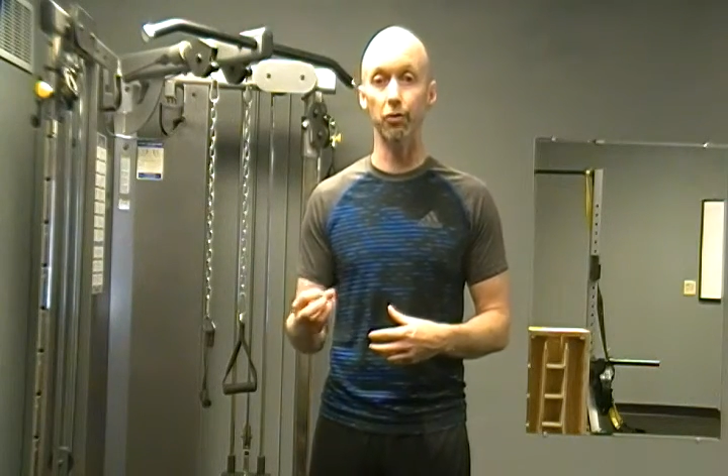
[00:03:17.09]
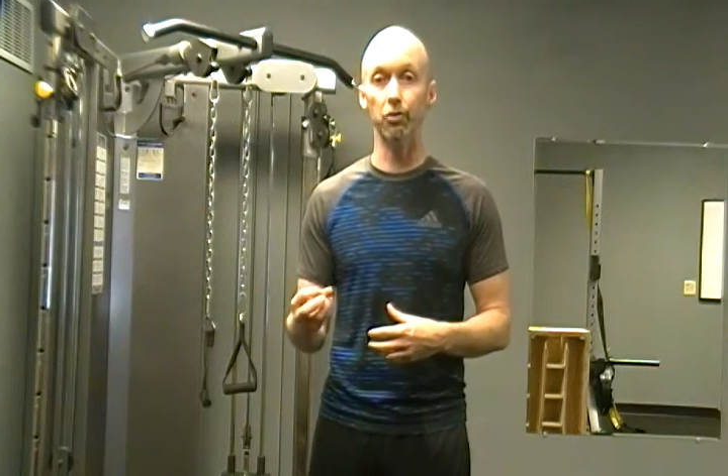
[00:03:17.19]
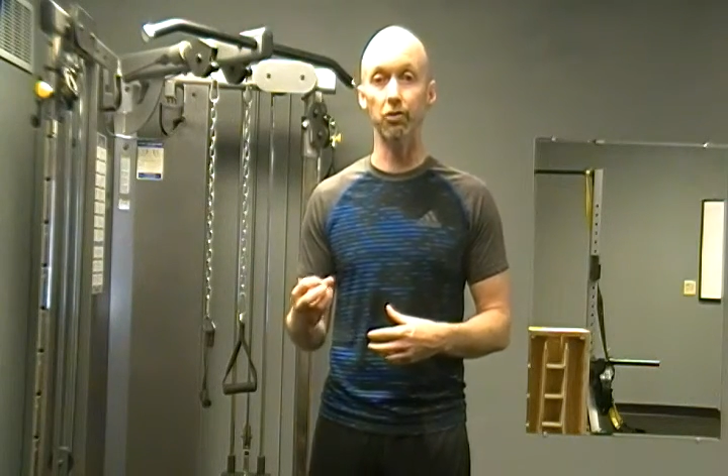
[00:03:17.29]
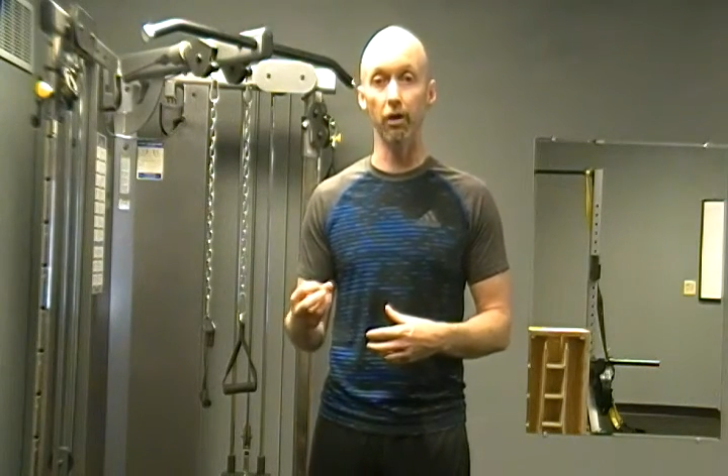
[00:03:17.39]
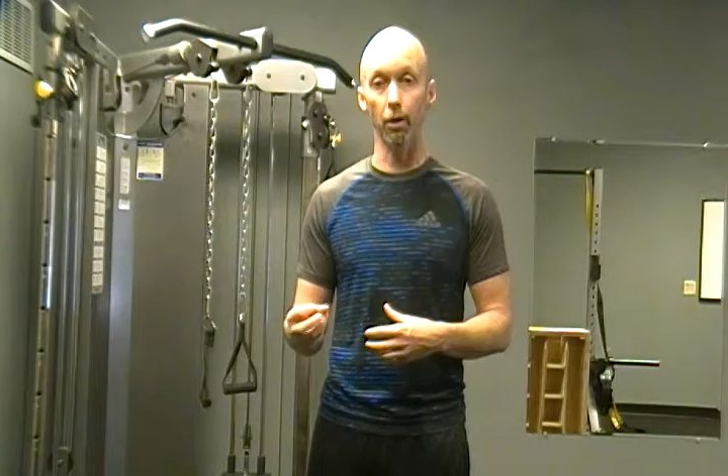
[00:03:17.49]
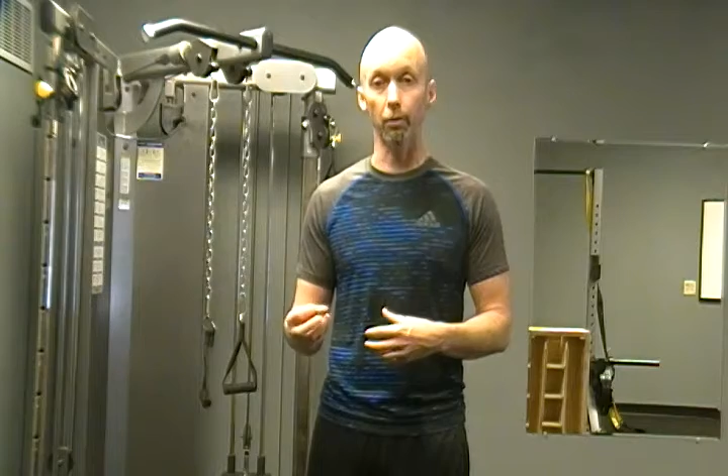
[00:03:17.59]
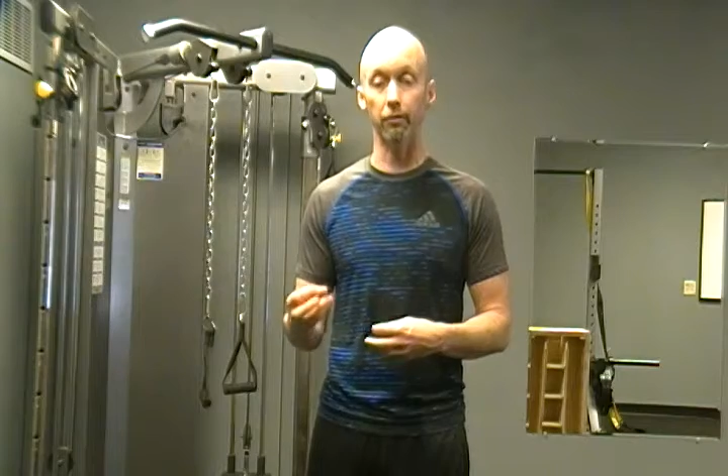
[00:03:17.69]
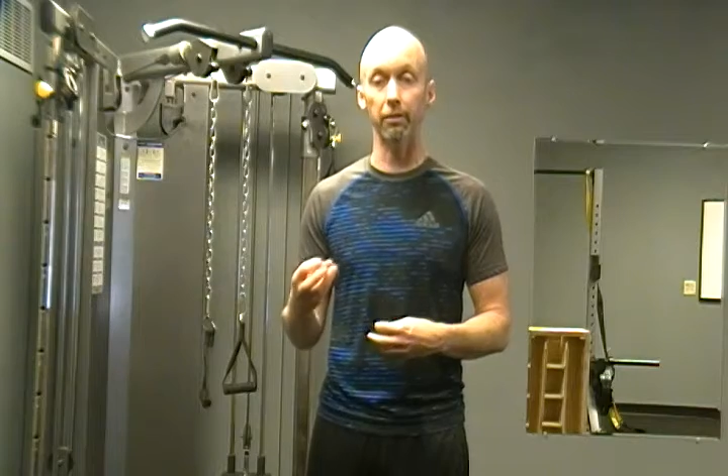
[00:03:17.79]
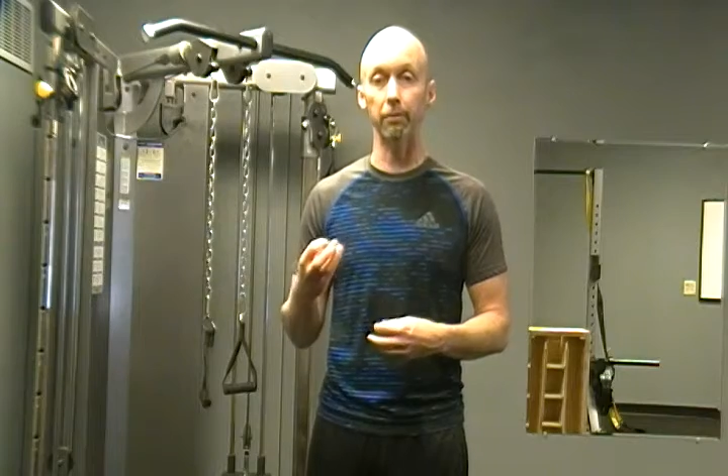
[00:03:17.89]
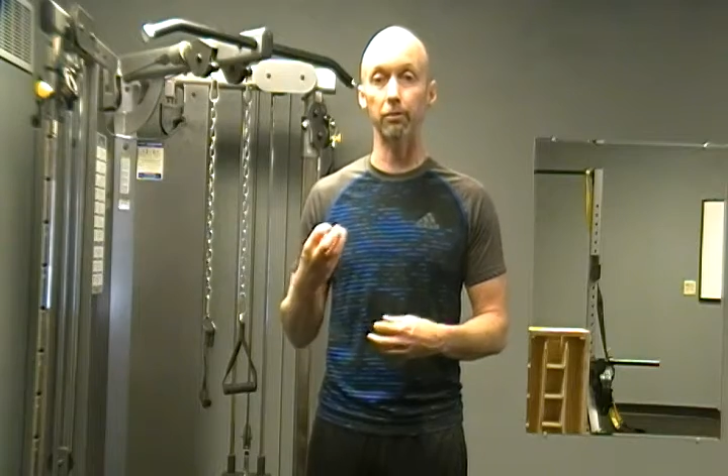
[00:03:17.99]
too slow
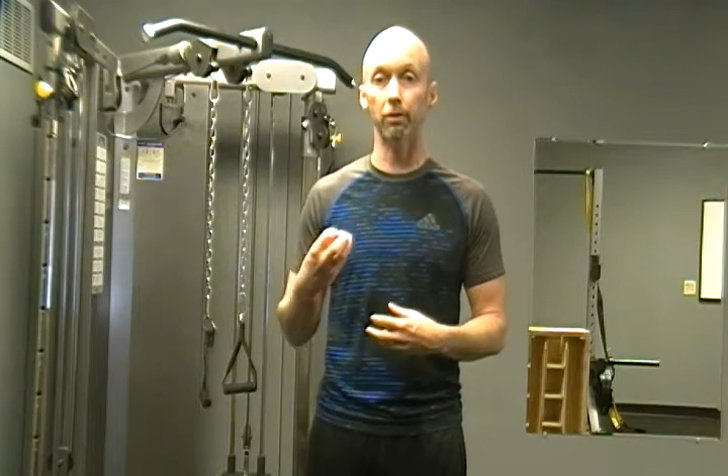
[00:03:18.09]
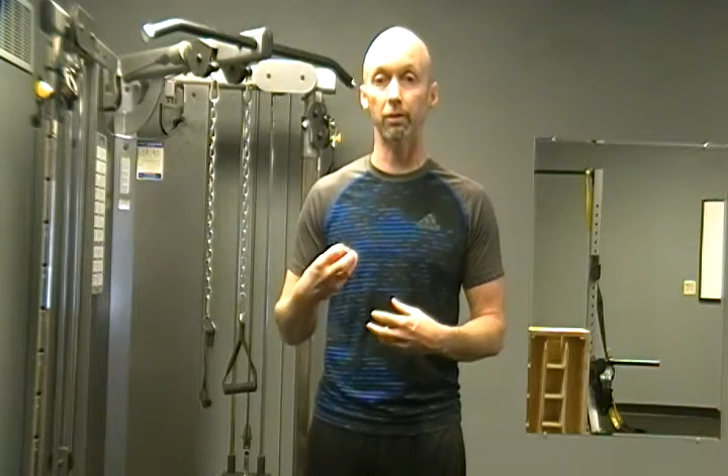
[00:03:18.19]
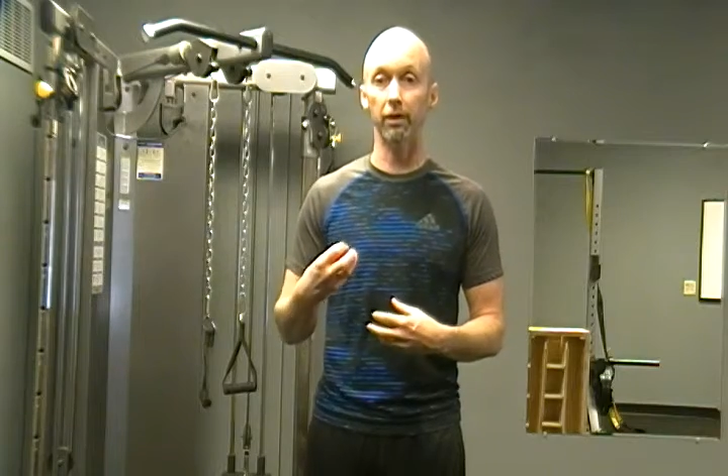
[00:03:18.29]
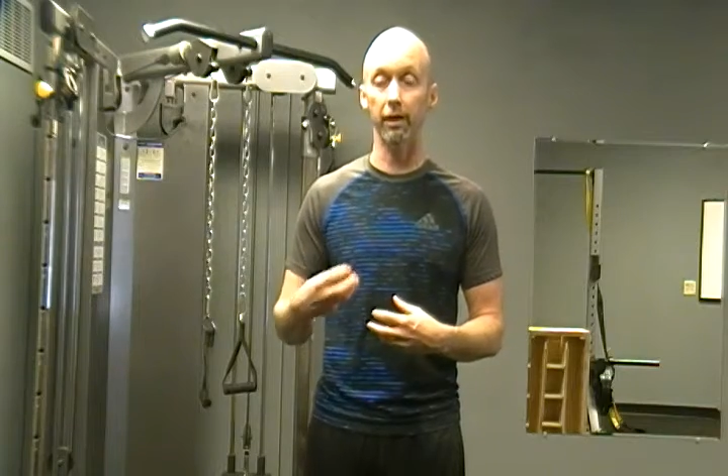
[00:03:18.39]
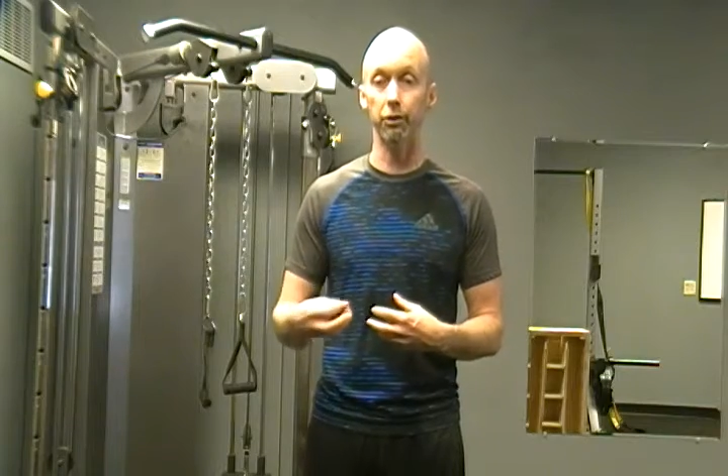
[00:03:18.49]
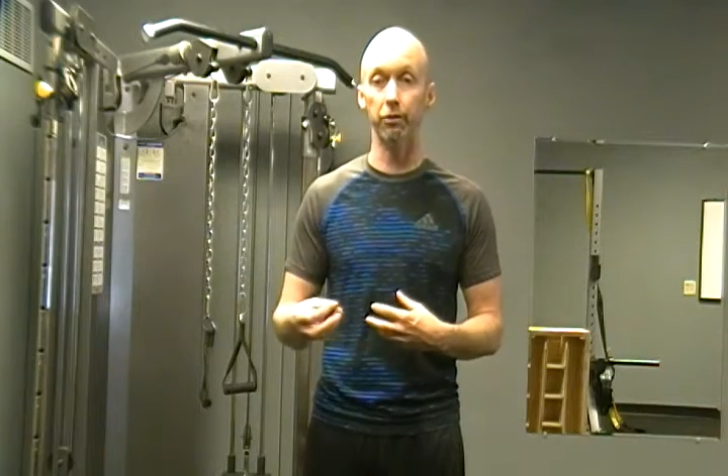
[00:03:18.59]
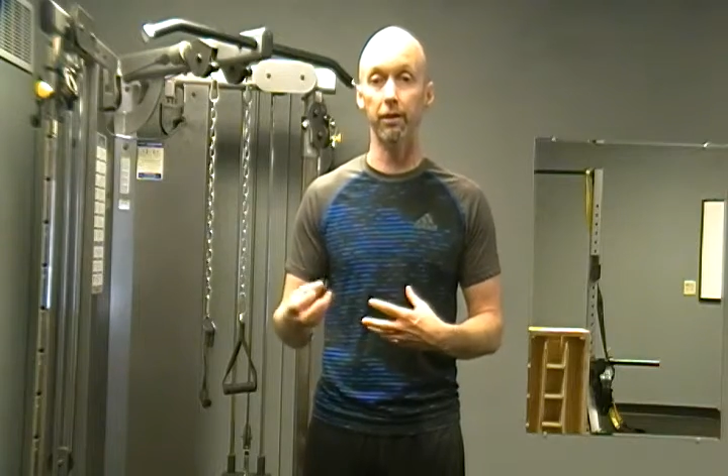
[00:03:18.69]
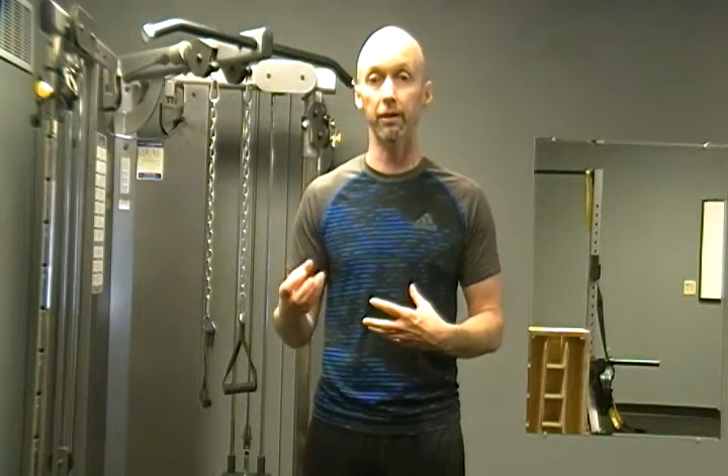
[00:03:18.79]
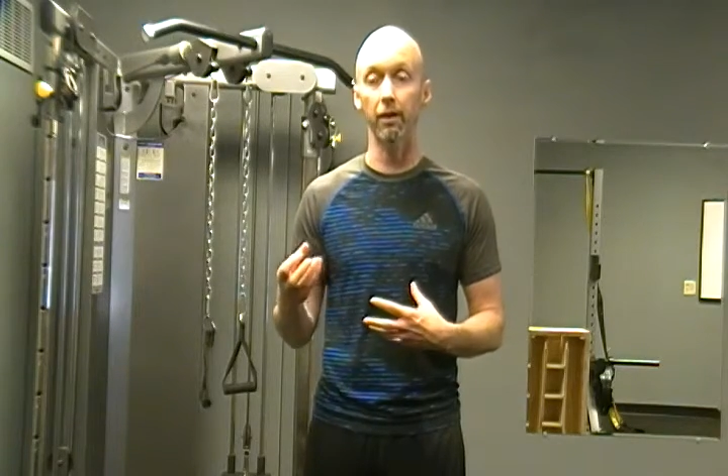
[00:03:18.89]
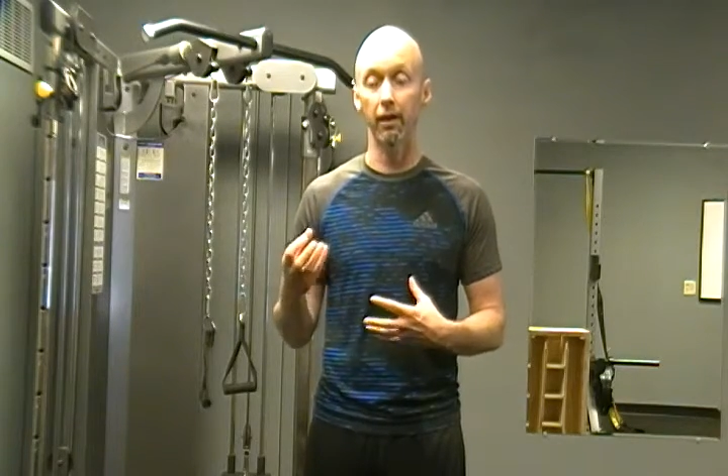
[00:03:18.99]
for people who are
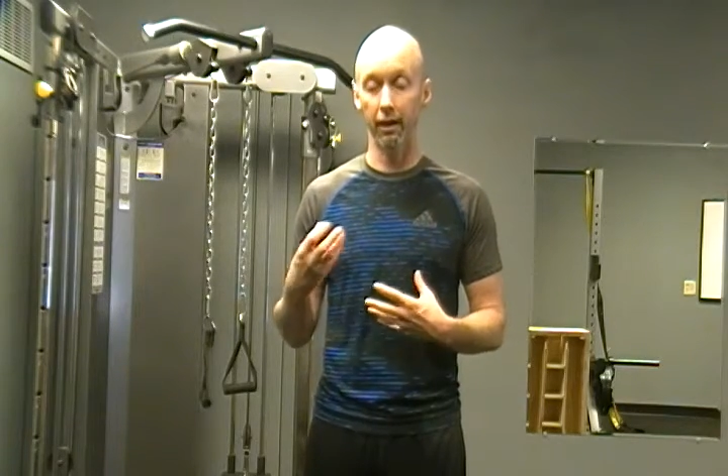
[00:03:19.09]
injury